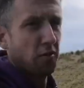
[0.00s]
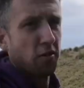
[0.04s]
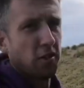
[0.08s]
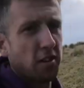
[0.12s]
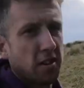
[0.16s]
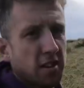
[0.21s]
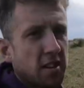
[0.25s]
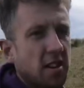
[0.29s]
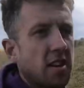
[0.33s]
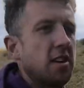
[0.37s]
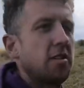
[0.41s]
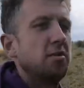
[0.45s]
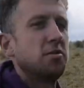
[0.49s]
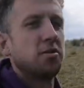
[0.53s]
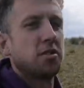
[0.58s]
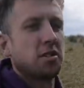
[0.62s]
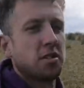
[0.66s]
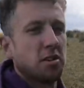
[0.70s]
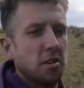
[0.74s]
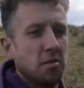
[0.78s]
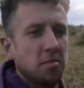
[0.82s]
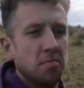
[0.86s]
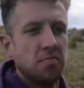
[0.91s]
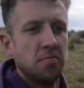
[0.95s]
the cows
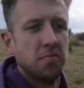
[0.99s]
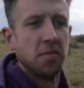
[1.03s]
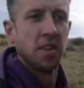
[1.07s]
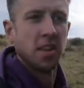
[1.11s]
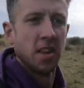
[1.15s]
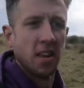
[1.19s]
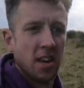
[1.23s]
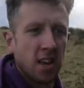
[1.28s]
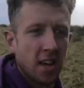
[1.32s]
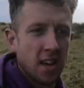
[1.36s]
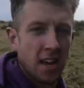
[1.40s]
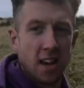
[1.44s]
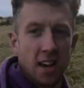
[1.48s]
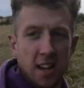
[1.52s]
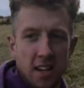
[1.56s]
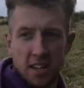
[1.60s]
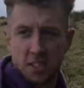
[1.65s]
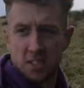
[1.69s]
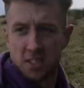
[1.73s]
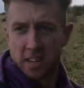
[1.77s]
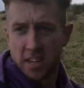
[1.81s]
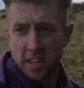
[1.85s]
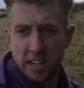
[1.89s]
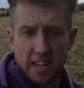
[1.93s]
come and then
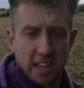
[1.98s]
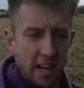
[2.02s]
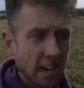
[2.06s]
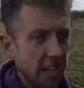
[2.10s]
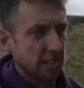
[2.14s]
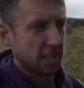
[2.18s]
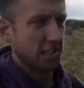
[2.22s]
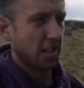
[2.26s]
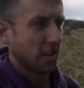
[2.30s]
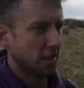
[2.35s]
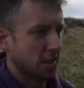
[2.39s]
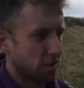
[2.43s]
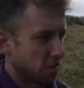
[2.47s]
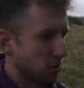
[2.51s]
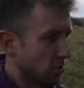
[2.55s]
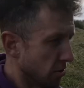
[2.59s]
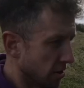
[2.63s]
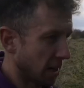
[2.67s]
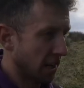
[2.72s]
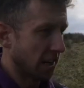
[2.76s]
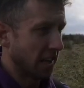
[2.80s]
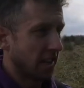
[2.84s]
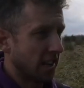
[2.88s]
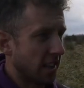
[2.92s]
try and catch that drone
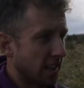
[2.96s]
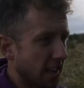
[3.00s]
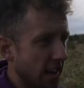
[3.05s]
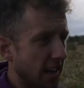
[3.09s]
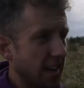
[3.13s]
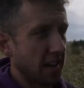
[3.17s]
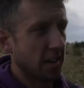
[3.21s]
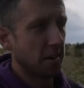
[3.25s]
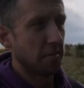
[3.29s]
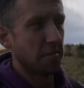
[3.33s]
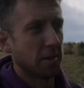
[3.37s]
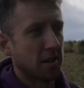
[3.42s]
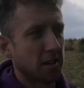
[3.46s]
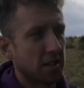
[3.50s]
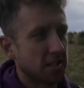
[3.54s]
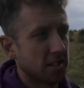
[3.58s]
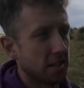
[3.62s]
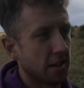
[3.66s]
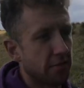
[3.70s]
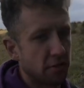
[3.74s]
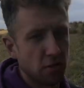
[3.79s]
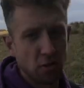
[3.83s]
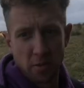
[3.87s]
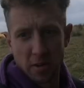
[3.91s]
in the air, because
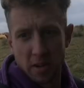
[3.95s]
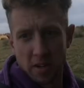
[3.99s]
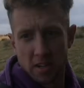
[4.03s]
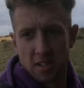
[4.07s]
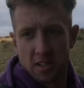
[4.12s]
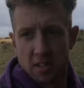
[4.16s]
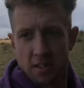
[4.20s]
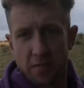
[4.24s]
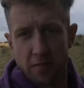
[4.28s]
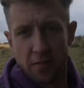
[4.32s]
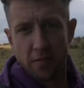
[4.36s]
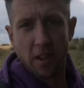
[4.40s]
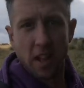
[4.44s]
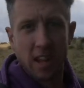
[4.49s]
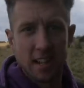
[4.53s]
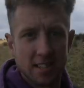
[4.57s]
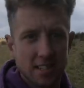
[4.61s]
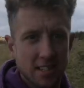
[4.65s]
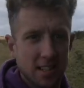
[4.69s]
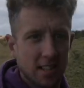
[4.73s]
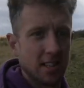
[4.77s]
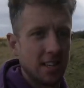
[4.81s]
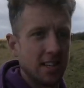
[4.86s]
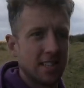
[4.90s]
I've nowhere flat
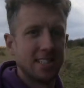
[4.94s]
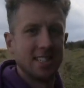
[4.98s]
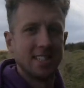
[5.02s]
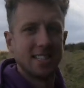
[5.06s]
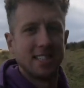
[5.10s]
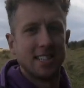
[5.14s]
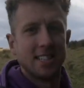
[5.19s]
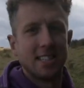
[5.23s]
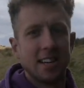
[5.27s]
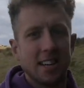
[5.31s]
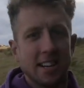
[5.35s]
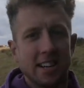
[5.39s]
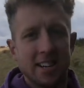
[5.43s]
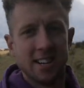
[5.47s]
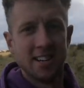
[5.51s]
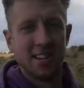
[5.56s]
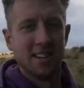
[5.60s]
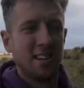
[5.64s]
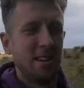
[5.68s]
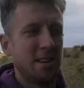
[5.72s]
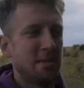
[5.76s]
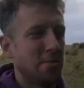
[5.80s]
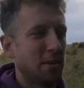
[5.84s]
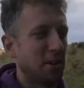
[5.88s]
to land it here.
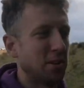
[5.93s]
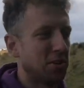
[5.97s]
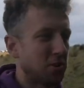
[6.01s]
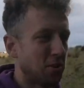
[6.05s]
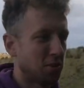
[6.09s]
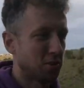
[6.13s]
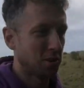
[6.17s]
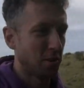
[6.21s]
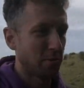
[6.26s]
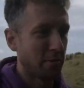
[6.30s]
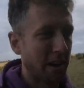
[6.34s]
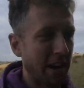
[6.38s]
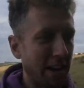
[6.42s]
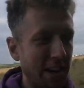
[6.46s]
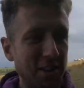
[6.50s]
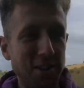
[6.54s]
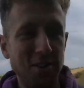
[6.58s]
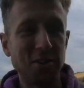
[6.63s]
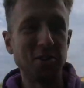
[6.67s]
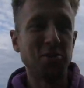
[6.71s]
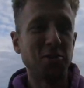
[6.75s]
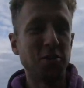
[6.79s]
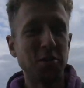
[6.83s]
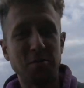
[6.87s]
But I saw some guy on
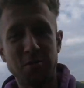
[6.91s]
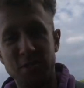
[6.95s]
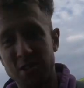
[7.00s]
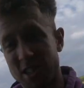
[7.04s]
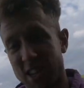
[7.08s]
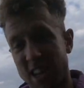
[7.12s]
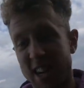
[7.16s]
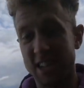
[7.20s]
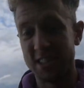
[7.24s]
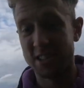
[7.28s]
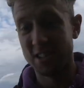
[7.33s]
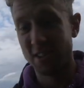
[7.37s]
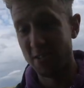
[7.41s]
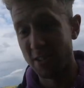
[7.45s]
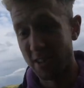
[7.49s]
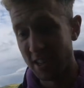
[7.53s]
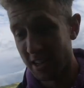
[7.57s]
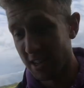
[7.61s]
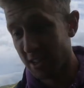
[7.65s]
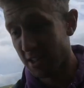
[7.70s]
YouTube just catch out there,